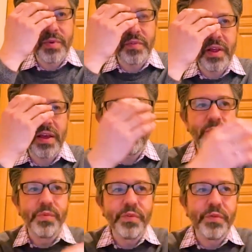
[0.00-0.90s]
of life
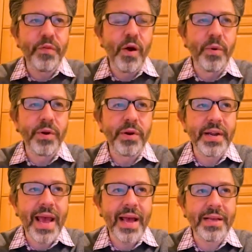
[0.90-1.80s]
moving forward
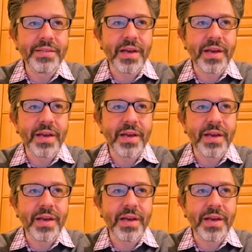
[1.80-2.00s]
has